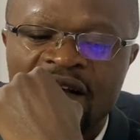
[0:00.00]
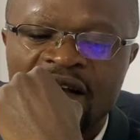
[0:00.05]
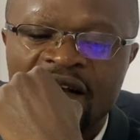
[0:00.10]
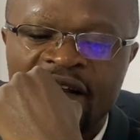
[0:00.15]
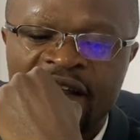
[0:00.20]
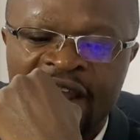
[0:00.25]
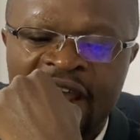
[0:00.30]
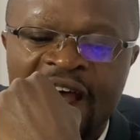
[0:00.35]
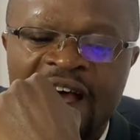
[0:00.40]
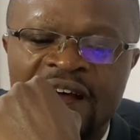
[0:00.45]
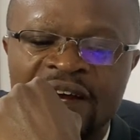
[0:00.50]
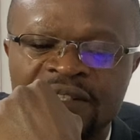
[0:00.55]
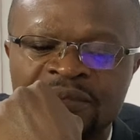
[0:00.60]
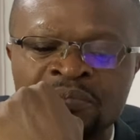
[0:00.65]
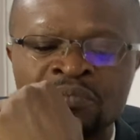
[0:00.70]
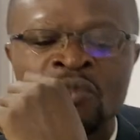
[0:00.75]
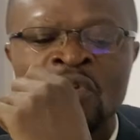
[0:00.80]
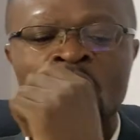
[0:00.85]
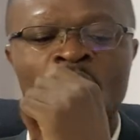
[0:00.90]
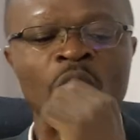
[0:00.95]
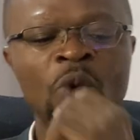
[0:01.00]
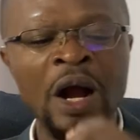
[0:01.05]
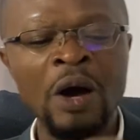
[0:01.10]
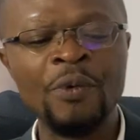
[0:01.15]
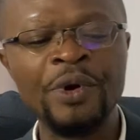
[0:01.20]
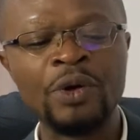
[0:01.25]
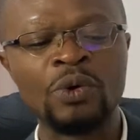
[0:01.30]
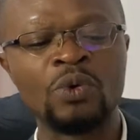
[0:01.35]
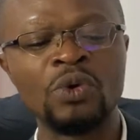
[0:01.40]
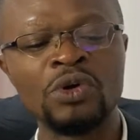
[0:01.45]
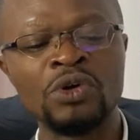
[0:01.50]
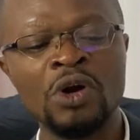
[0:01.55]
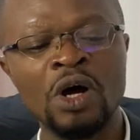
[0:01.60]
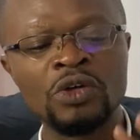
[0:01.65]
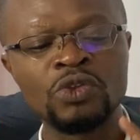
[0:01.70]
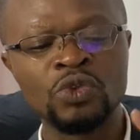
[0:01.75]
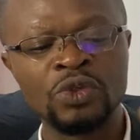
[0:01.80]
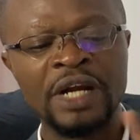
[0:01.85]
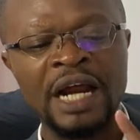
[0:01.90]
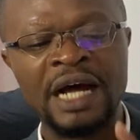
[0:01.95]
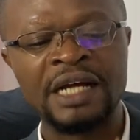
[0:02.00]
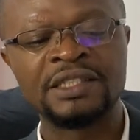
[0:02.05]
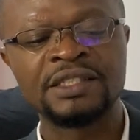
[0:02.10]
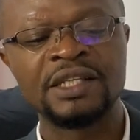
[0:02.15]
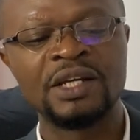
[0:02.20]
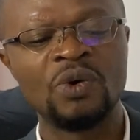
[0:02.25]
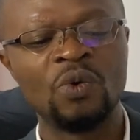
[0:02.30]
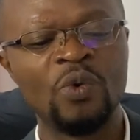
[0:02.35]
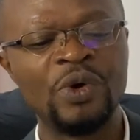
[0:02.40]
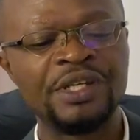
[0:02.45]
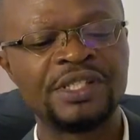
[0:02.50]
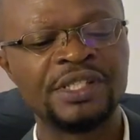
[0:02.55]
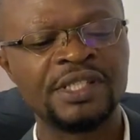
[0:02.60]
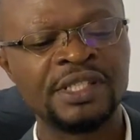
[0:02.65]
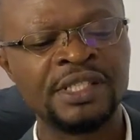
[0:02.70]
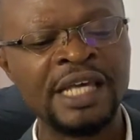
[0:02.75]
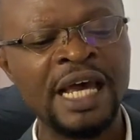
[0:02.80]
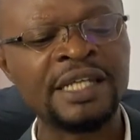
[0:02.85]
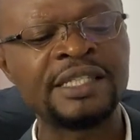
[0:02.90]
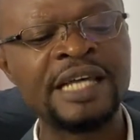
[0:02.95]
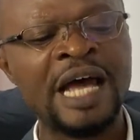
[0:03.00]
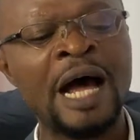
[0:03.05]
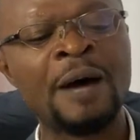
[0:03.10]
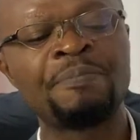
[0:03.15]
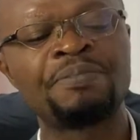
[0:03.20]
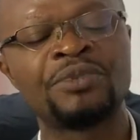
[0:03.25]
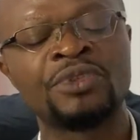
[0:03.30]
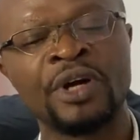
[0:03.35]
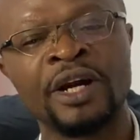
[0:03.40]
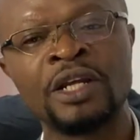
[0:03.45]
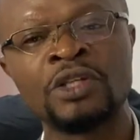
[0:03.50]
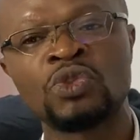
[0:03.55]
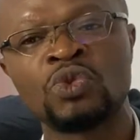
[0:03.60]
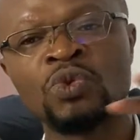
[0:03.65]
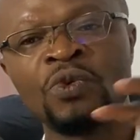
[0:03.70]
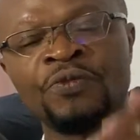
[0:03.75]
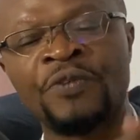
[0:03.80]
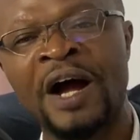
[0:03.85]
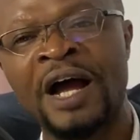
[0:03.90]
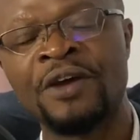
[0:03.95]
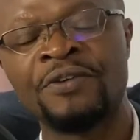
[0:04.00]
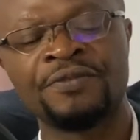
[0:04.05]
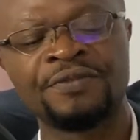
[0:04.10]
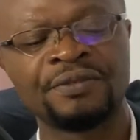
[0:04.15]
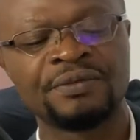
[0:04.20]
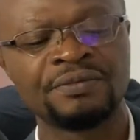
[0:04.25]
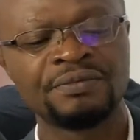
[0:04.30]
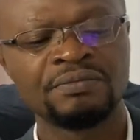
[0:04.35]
Yeah. When we could not do that, we set up 3-2-5.